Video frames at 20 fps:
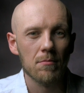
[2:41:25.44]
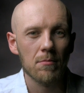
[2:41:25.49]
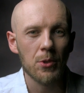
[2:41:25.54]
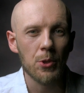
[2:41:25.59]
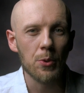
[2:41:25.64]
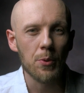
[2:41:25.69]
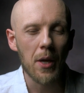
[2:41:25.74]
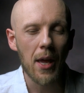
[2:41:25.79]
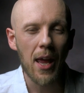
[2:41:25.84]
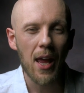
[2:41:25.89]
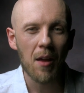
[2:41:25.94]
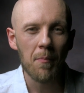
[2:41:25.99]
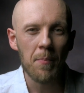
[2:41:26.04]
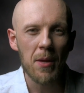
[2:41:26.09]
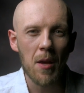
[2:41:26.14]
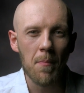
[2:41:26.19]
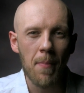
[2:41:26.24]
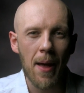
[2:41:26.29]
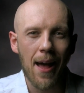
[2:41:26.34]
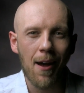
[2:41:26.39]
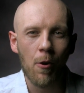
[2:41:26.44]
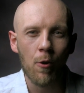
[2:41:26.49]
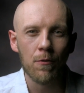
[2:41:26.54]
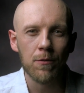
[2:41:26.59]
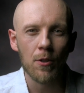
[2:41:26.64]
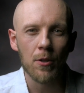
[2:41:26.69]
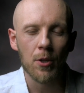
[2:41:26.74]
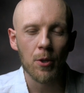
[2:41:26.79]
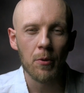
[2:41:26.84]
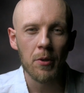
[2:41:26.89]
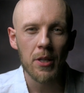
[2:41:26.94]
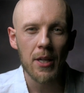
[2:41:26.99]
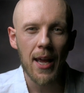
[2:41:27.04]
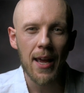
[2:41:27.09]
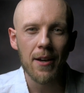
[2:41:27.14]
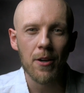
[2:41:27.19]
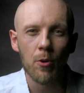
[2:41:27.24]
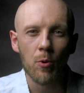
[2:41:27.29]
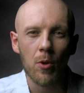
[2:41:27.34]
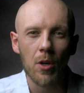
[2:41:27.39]
You can't be a powerful
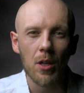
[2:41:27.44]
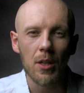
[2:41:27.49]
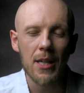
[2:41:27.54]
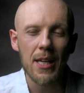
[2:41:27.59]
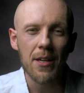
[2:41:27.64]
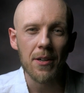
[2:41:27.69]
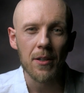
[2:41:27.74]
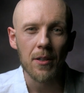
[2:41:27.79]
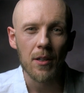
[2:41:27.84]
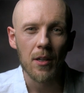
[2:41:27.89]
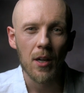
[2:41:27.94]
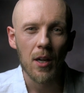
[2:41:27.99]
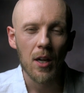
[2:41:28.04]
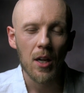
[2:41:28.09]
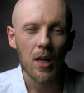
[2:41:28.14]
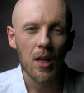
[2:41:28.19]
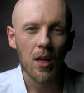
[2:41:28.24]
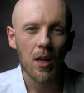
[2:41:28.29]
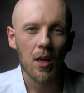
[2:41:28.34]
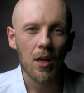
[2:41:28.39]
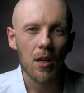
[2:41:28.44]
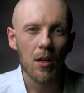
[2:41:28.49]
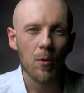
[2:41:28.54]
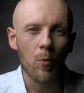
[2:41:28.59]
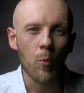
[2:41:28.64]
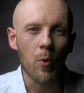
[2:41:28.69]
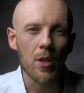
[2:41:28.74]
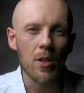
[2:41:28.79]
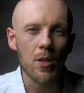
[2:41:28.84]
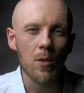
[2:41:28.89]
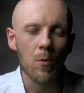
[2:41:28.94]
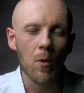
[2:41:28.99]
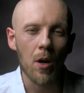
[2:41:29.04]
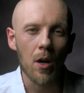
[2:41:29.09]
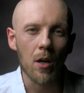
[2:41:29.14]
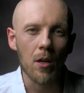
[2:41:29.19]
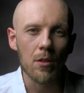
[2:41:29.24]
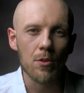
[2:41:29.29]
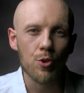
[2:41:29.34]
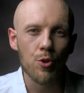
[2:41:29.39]
creator or leader when you
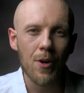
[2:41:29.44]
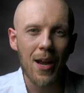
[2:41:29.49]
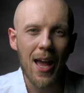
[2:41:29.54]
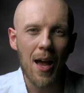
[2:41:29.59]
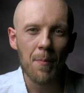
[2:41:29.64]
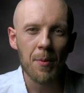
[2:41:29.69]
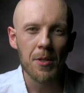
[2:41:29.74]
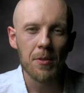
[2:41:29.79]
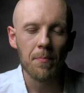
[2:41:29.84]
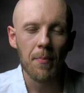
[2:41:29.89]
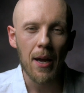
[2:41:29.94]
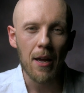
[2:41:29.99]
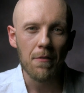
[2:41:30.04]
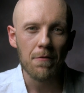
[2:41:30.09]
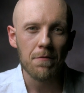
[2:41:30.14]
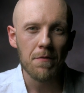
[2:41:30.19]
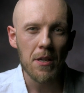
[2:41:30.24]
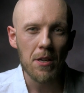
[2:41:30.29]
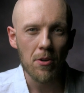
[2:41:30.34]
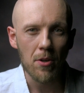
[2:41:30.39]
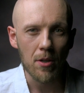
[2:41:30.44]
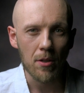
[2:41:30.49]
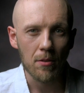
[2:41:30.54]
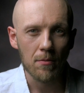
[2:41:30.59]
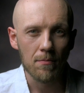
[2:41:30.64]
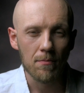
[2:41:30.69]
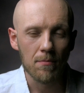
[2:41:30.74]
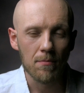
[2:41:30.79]
are trapped by fear.